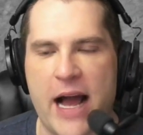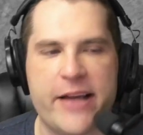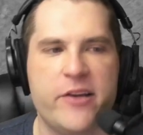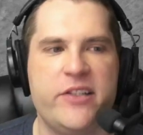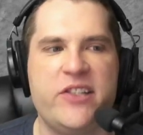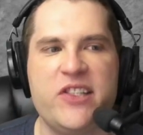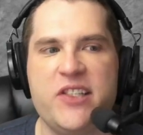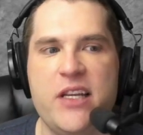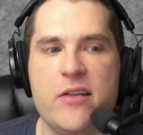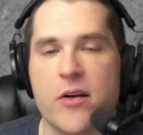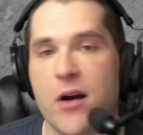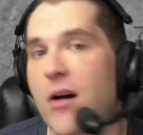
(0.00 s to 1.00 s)
I could see
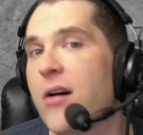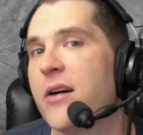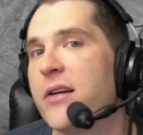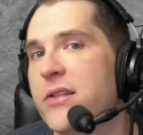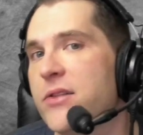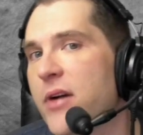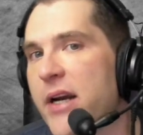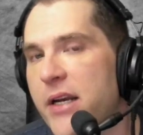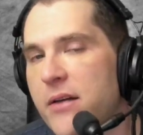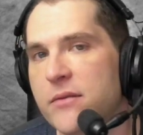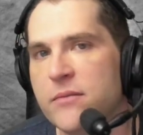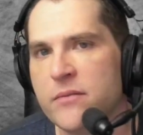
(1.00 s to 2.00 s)
the cards, right?